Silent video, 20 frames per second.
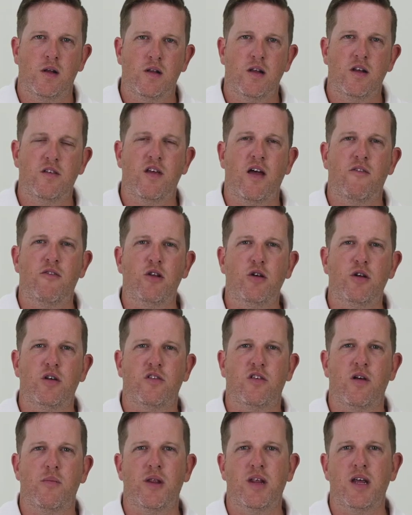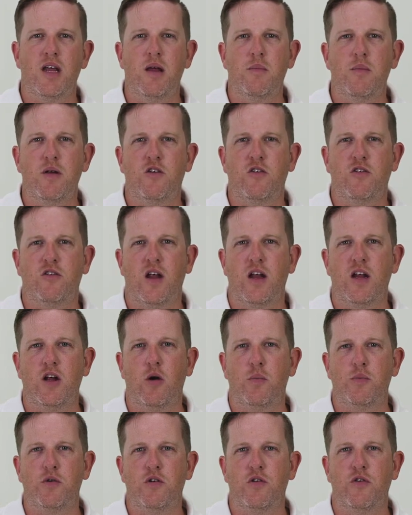Let's have a look at some of the image setting
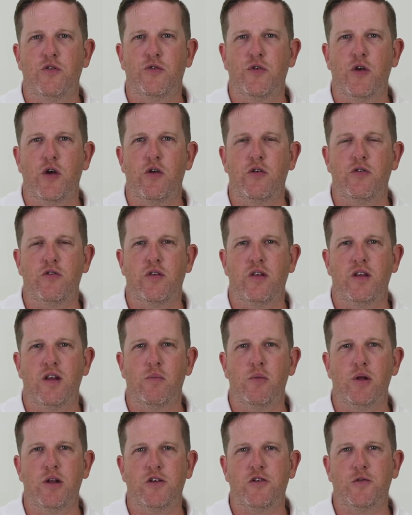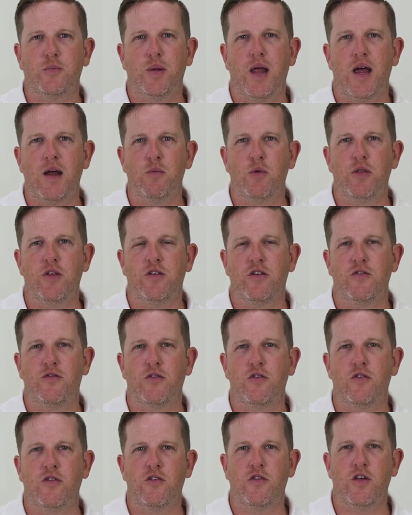options first, and then we'll explain what the
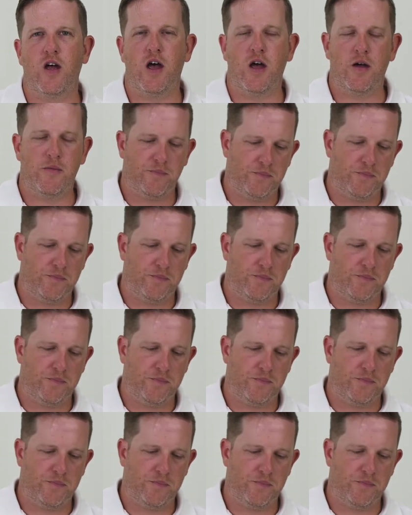differences are.